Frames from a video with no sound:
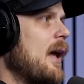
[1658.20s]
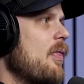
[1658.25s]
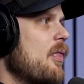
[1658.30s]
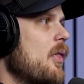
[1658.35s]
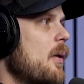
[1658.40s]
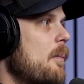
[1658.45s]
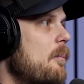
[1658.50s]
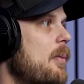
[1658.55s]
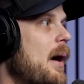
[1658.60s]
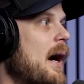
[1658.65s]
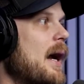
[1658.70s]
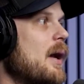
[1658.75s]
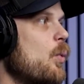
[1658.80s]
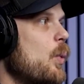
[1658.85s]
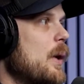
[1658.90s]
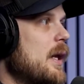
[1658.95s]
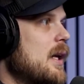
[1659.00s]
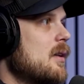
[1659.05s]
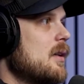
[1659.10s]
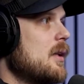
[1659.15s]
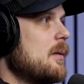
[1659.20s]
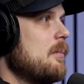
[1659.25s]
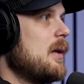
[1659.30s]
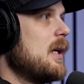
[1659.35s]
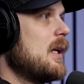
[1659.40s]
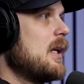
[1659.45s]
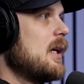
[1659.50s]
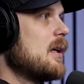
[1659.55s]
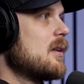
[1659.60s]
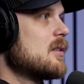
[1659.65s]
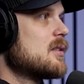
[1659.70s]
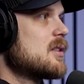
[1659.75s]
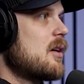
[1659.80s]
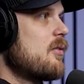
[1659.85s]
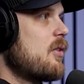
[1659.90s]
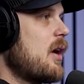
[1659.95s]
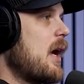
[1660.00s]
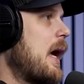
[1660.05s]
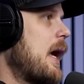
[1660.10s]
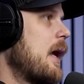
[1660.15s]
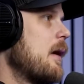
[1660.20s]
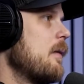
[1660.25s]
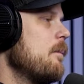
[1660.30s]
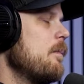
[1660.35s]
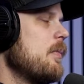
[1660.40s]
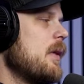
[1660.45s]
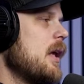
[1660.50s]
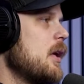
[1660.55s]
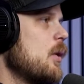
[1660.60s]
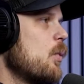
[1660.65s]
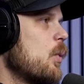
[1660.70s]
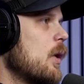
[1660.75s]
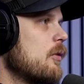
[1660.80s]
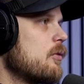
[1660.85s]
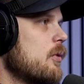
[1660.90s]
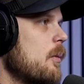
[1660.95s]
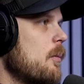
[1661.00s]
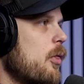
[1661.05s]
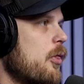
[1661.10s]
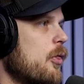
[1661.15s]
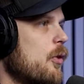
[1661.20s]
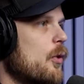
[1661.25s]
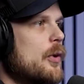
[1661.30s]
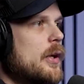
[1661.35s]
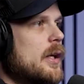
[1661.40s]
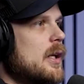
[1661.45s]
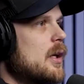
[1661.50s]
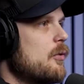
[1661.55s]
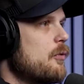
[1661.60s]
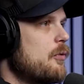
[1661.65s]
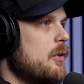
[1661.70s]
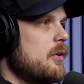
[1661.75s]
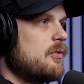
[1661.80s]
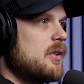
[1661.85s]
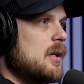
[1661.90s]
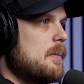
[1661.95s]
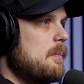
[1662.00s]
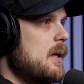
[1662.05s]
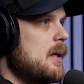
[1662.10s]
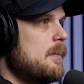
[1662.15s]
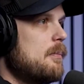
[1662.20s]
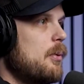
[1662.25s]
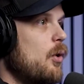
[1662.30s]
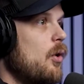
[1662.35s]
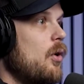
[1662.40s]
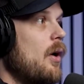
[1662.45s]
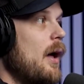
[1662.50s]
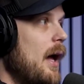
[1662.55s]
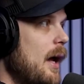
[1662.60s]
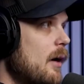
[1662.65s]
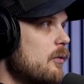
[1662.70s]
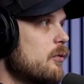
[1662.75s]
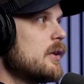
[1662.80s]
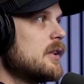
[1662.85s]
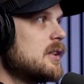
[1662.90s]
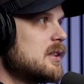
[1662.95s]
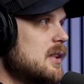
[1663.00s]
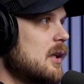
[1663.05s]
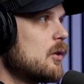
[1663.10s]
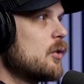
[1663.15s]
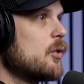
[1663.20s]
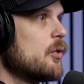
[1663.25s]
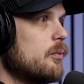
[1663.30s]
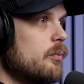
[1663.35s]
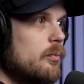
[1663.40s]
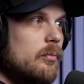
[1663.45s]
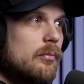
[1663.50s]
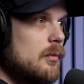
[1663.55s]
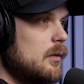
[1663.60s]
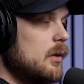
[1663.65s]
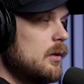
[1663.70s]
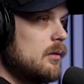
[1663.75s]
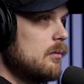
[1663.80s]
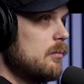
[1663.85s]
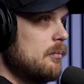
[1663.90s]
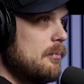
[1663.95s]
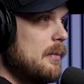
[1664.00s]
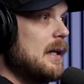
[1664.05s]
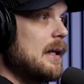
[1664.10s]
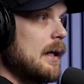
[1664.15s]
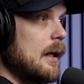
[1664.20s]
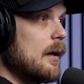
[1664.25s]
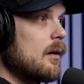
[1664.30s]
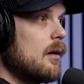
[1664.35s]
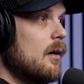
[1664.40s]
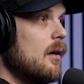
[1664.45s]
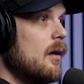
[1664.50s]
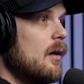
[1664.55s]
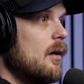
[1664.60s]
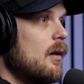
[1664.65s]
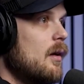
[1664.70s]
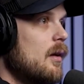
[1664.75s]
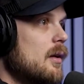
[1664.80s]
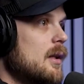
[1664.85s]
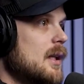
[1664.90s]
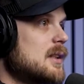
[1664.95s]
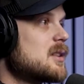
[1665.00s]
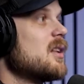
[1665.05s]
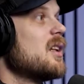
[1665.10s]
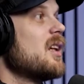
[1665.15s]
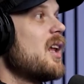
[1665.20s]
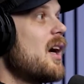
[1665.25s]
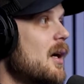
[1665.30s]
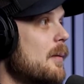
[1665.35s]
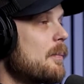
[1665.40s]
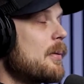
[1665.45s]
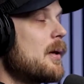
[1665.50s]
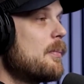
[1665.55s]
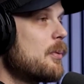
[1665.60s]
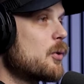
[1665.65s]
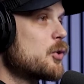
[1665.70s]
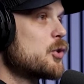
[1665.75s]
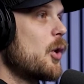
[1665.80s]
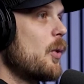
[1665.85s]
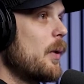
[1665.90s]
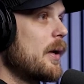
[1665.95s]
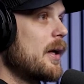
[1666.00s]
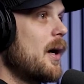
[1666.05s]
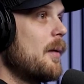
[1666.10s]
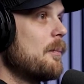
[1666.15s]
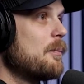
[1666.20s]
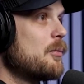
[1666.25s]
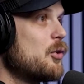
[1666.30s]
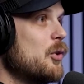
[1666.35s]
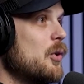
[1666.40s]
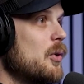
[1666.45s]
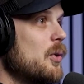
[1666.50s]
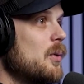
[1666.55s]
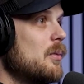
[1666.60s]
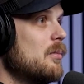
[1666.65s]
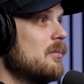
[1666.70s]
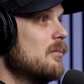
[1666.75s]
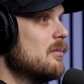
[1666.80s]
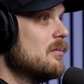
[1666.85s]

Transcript: And the bi-weekly meetings have had anywhere from 30 to 50 people every single meeting. That's a lot of people showing up to